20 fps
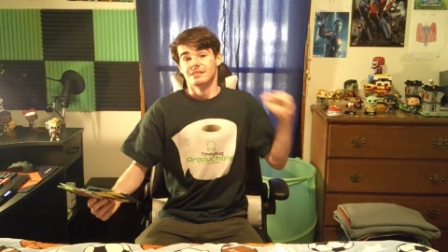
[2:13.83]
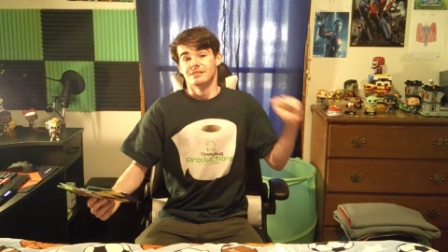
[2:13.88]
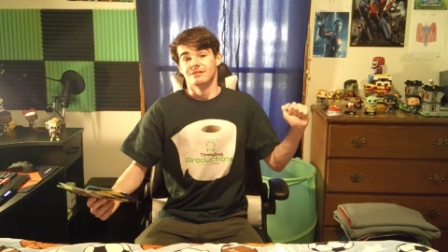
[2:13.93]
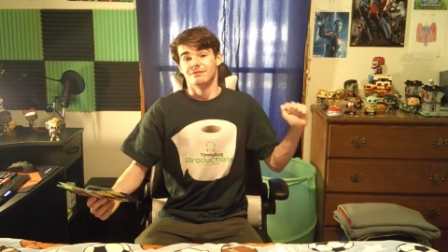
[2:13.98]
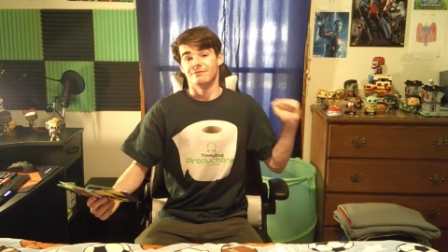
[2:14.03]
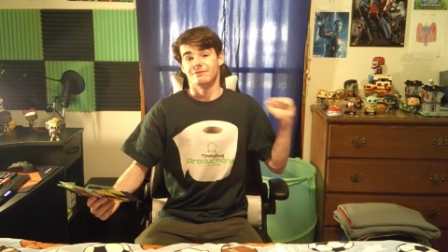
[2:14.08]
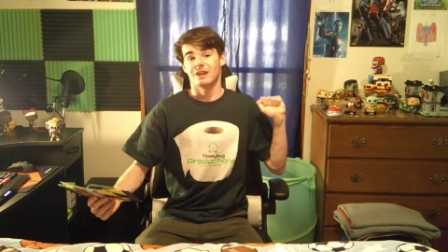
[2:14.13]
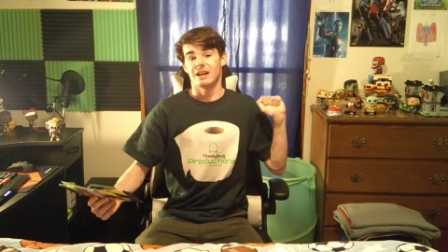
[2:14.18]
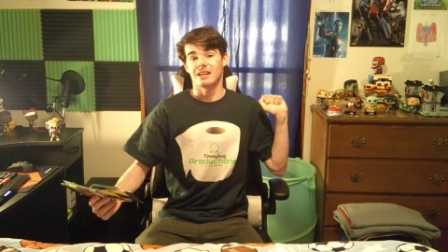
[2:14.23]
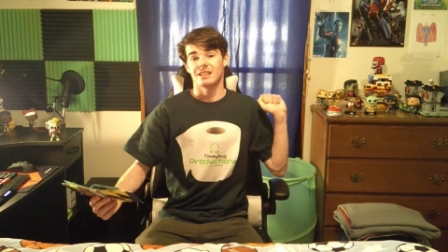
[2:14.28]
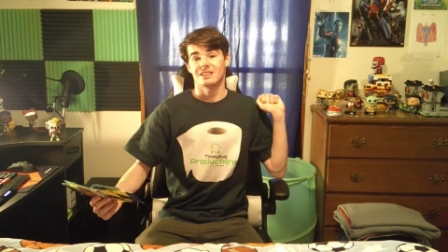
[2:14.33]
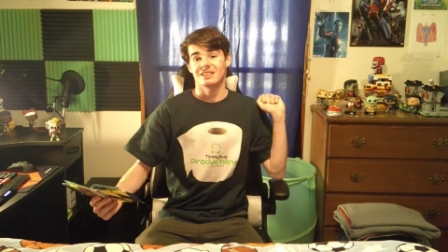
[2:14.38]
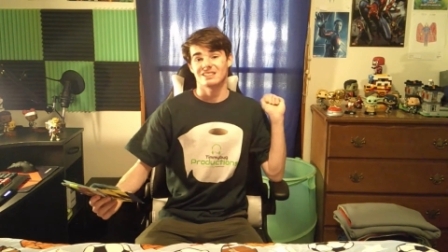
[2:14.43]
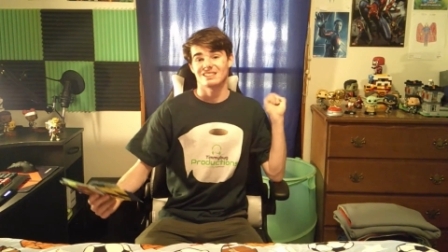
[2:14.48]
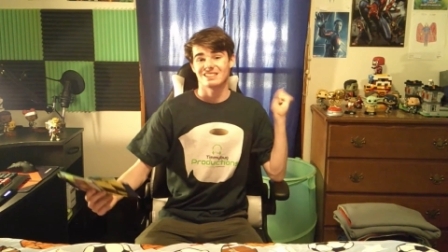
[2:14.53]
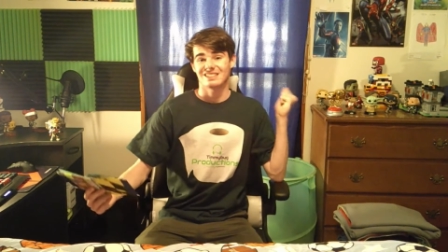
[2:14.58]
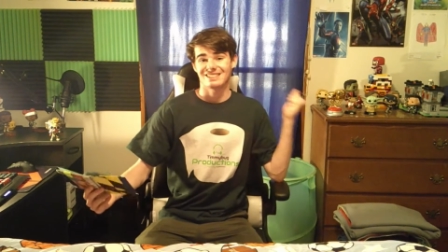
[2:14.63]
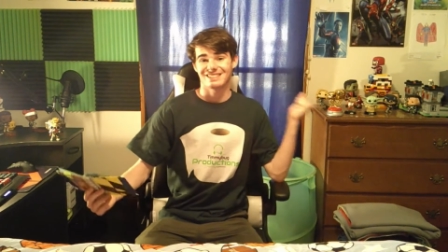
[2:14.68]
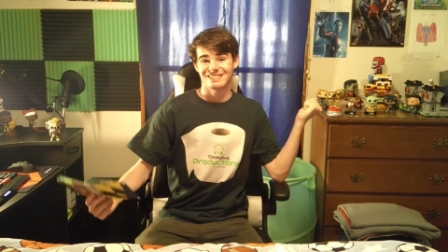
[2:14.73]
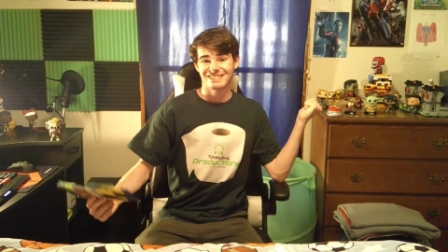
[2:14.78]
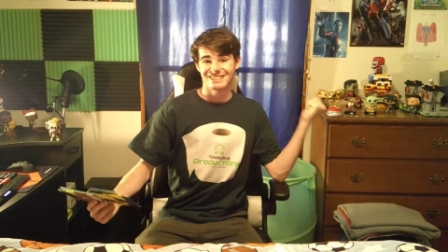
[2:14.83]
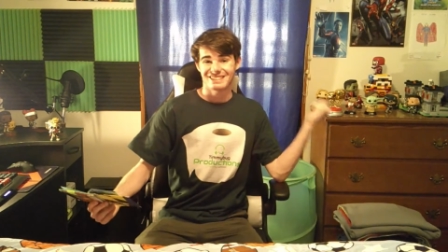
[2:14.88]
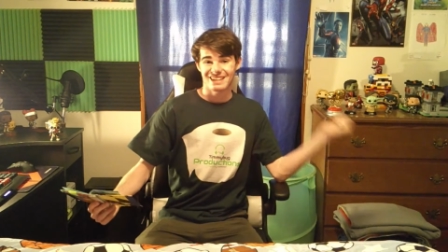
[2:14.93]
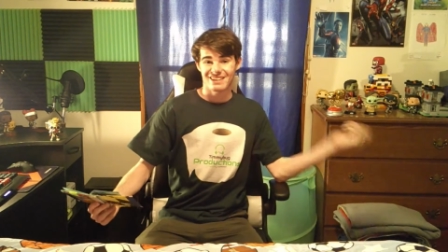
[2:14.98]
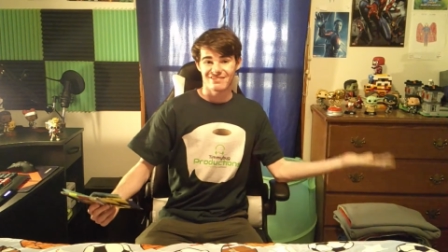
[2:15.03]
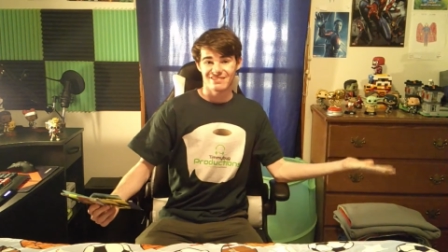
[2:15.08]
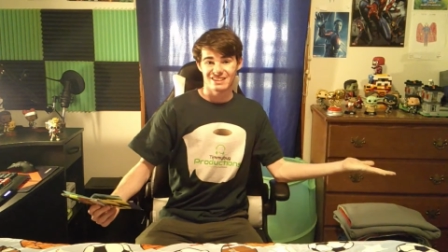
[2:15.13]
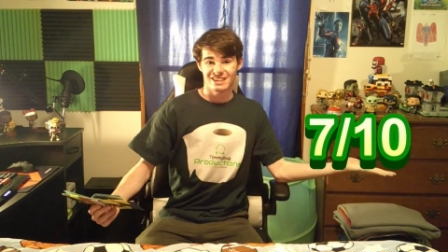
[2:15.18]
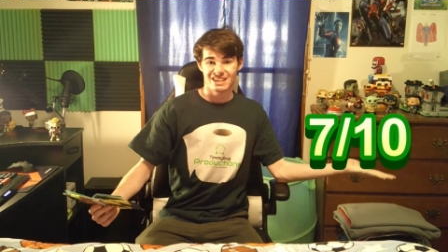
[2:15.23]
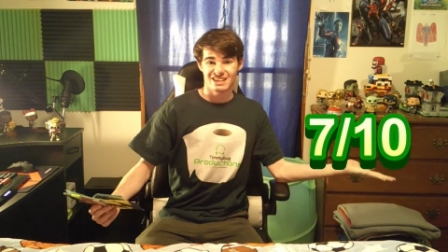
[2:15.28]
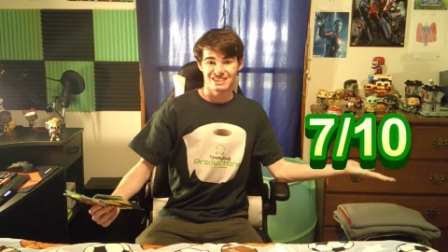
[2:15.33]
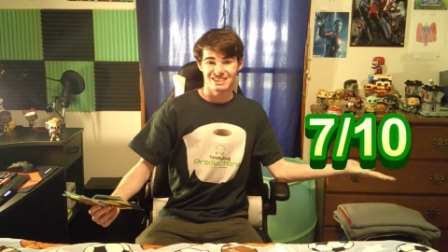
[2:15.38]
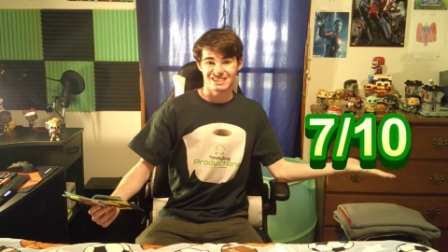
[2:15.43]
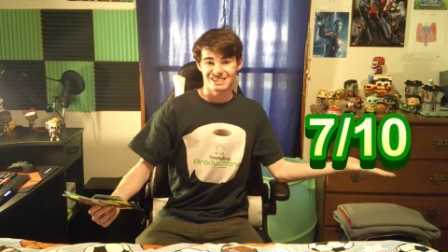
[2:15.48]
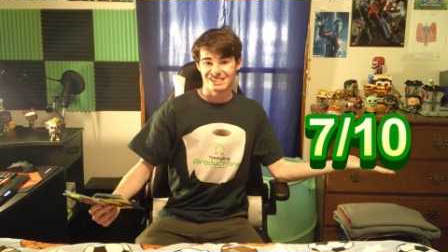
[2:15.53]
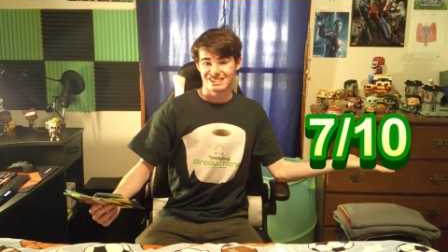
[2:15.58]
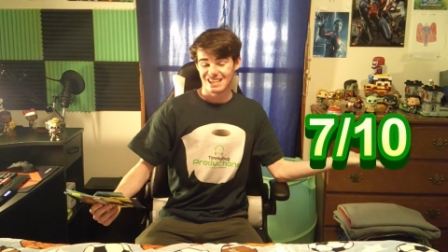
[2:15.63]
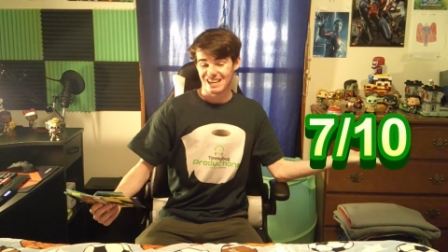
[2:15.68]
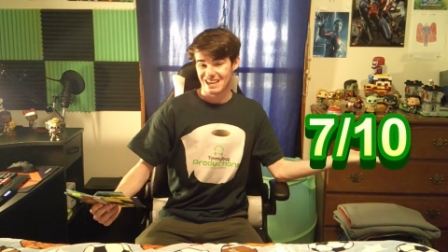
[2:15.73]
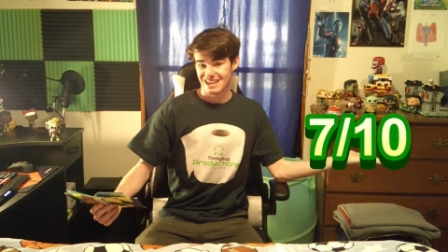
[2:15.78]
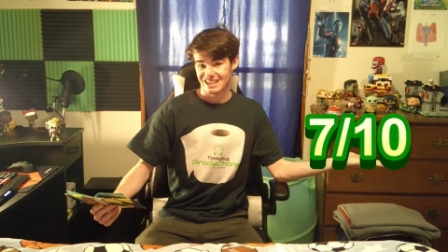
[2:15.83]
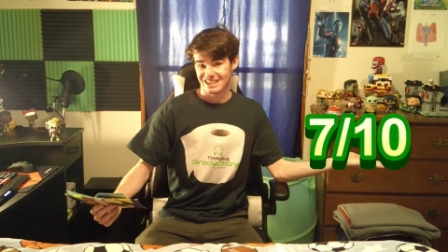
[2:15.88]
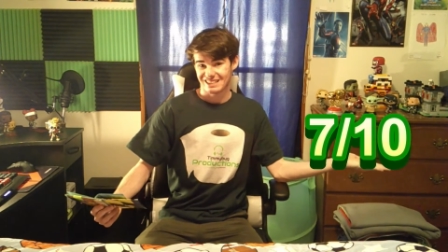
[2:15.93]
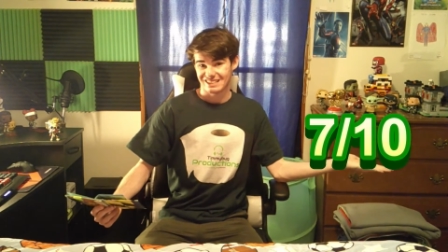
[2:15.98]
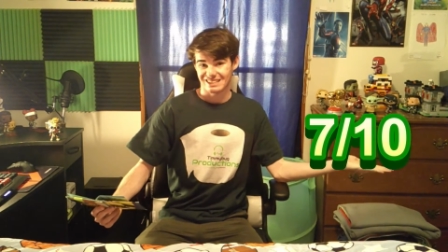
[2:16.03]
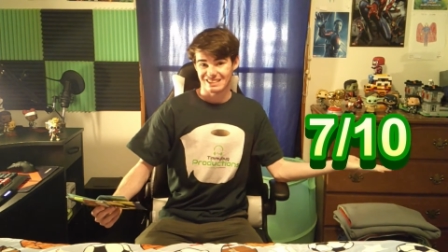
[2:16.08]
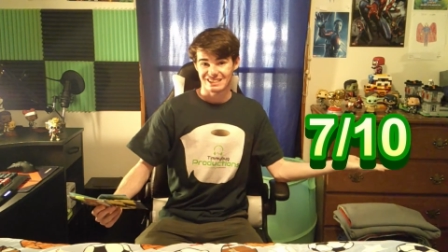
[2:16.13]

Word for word: Violence is seven out of ten.